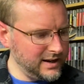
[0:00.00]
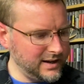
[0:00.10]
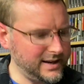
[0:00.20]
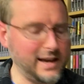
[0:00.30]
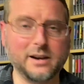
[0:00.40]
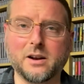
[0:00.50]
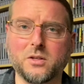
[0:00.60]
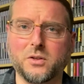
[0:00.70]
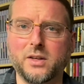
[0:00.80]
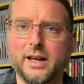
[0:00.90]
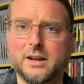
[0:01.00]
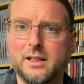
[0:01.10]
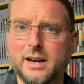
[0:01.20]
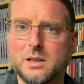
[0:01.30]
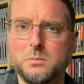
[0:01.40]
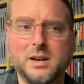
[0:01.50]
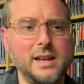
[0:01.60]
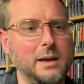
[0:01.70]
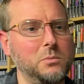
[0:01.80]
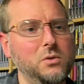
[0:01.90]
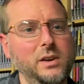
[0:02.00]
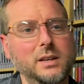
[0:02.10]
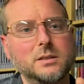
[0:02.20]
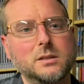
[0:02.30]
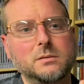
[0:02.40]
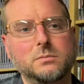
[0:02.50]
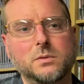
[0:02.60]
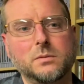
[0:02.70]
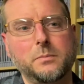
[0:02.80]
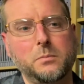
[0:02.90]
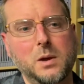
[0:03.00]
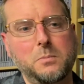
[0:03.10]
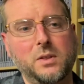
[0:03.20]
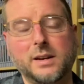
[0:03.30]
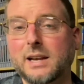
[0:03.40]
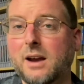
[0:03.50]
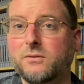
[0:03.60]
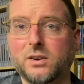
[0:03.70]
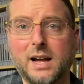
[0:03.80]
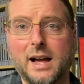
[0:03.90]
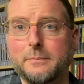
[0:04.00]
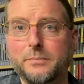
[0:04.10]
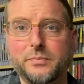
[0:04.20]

Again, another thing I collect the midnight movies. People that time forgot.